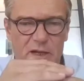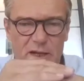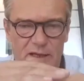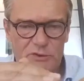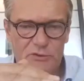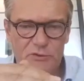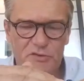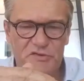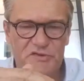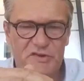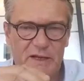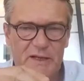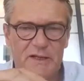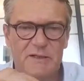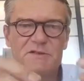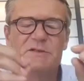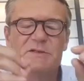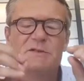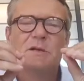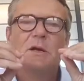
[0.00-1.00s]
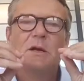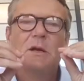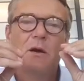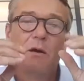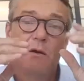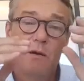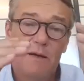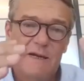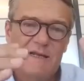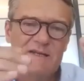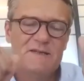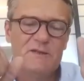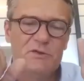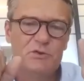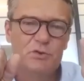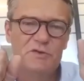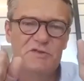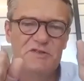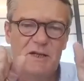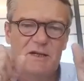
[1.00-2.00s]
in 2 seconds or in less than
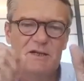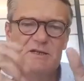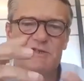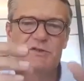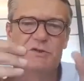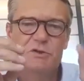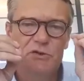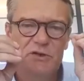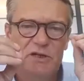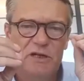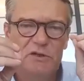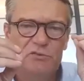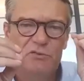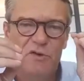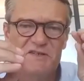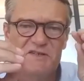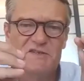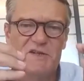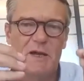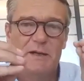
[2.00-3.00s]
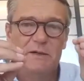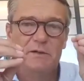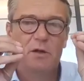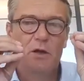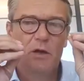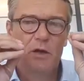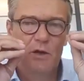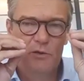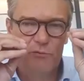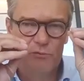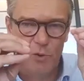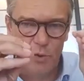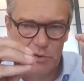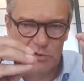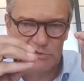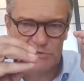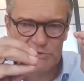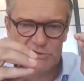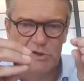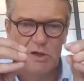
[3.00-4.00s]
2 seconds, you need to assign
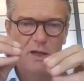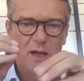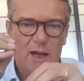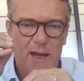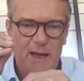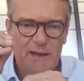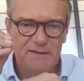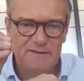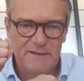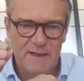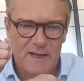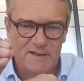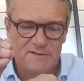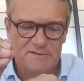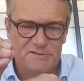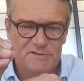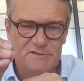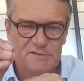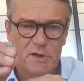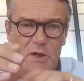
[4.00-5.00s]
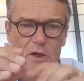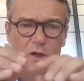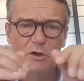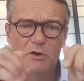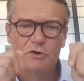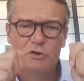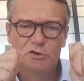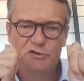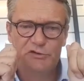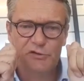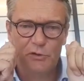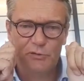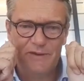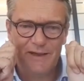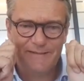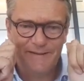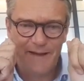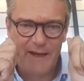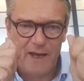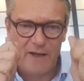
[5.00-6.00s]
roles and tasks so
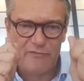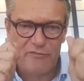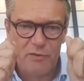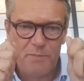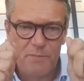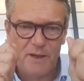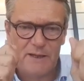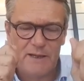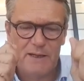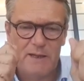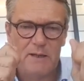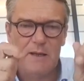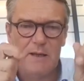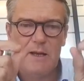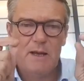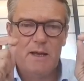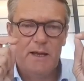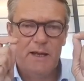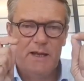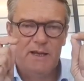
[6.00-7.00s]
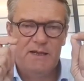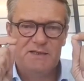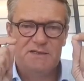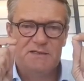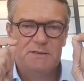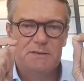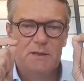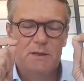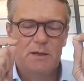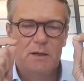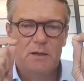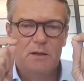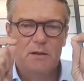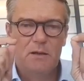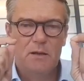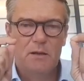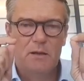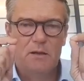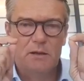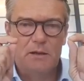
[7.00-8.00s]
that everybody is
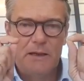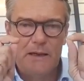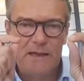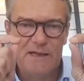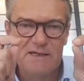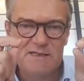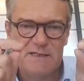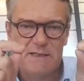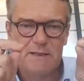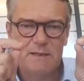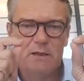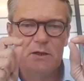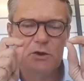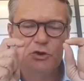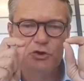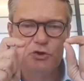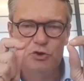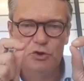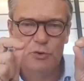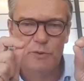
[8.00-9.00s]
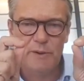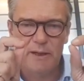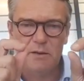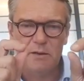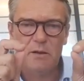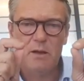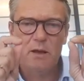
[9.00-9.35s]
glimpsing, doing